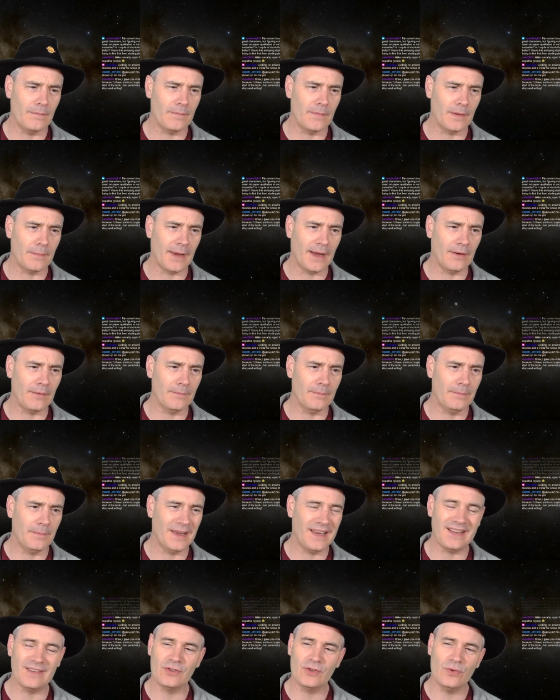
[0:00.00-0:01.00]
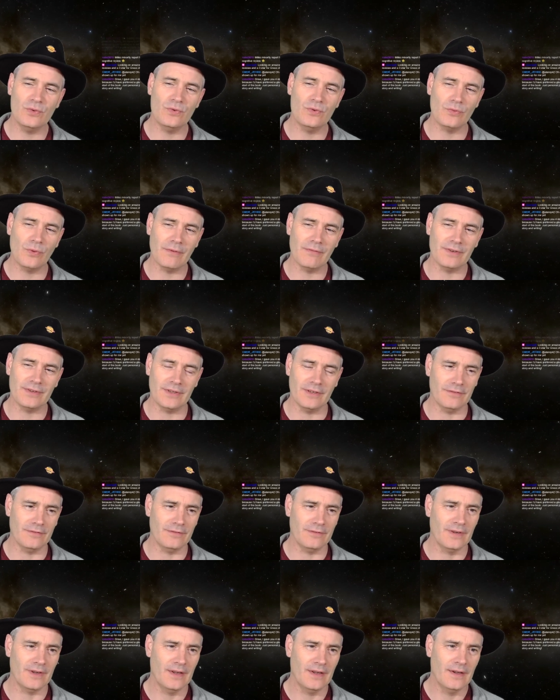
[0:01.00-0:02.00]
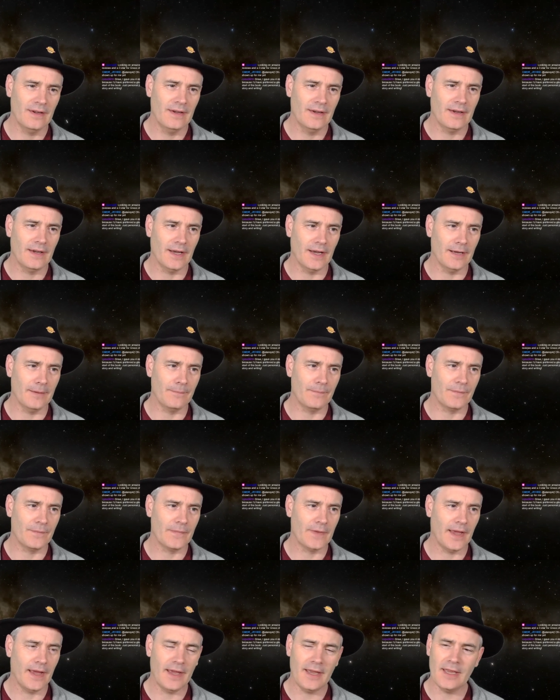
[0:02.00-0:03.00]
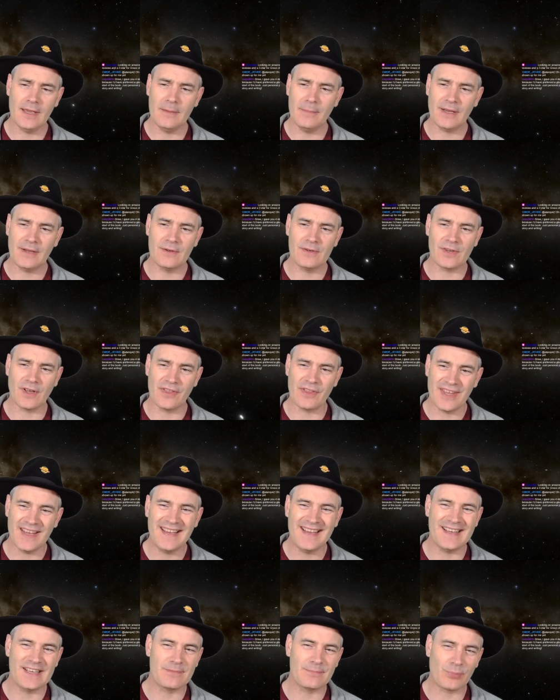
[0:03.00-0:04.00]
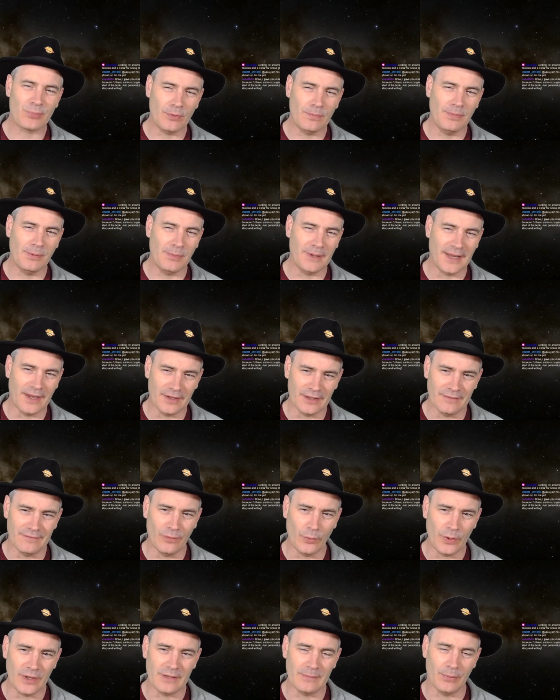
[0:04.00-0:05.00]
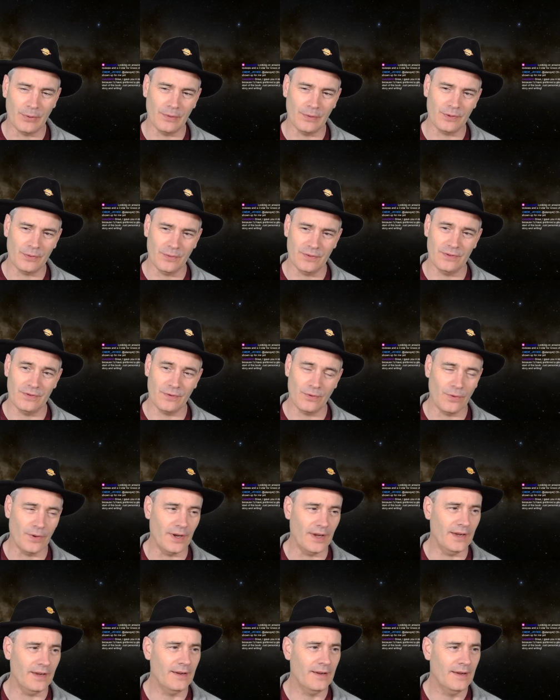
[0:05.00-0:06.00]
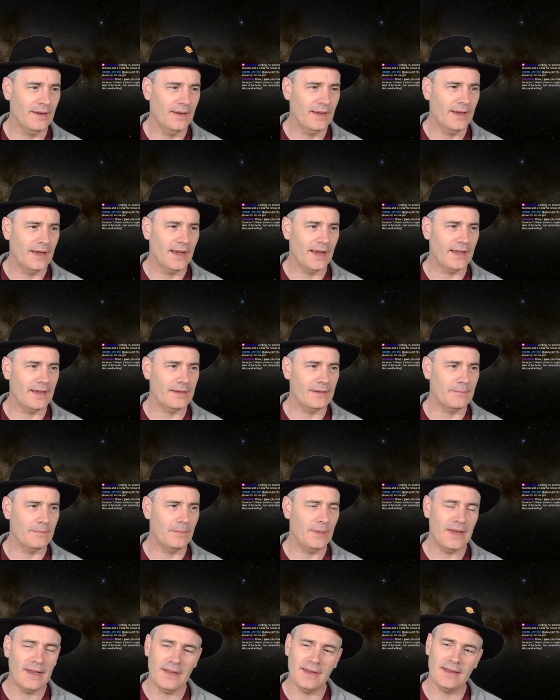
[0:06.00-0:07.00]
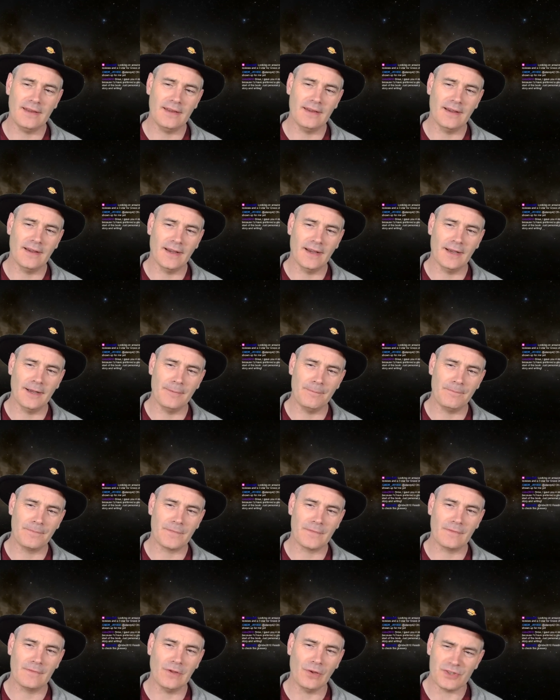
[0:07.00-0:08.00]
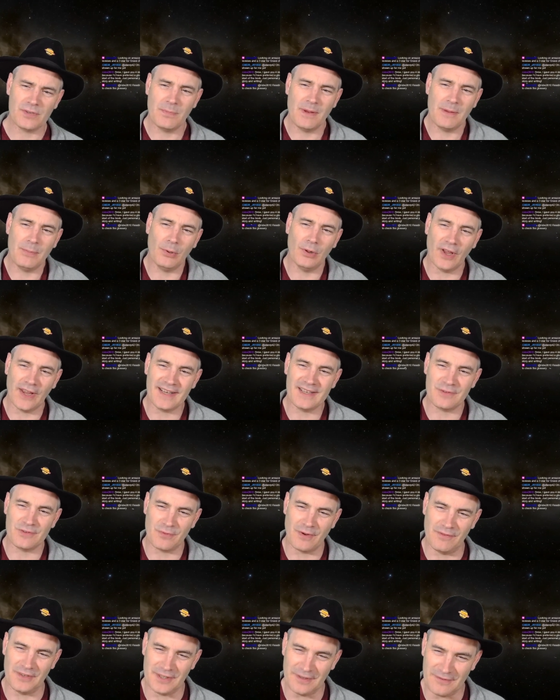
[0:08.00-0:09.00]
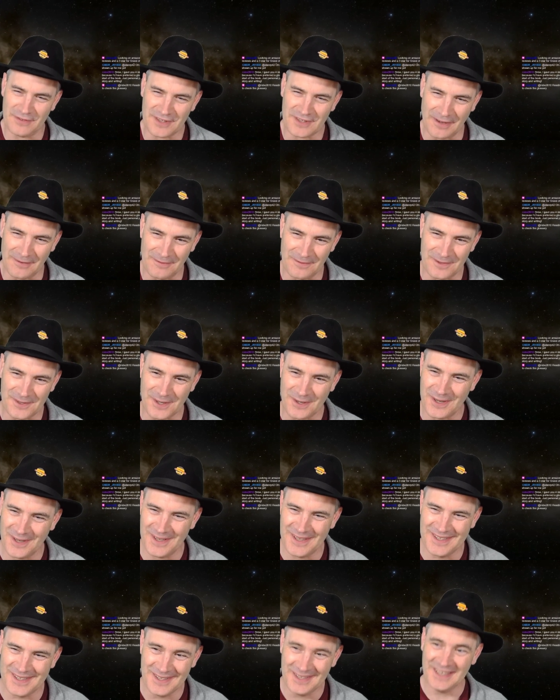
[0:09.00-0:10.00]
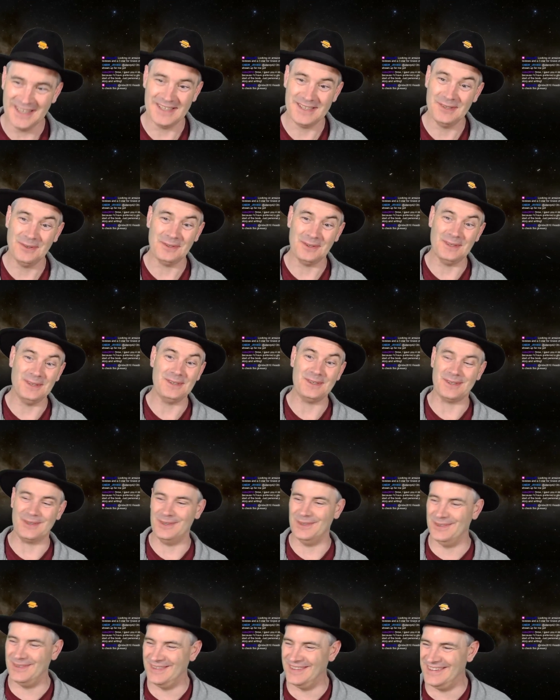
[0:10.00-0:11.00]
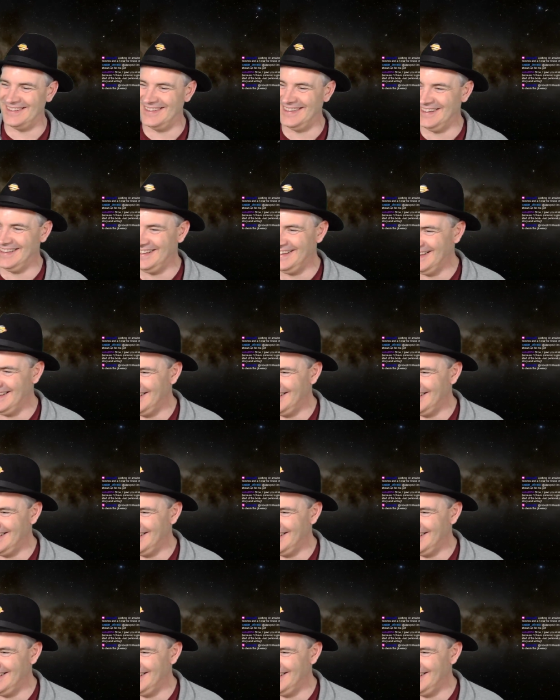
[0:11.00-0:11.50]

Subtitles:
about being too derivative. A, because I think it's probably unavoidable to a degree. And B, lots of people like derivative stuff, so it's not an issue. So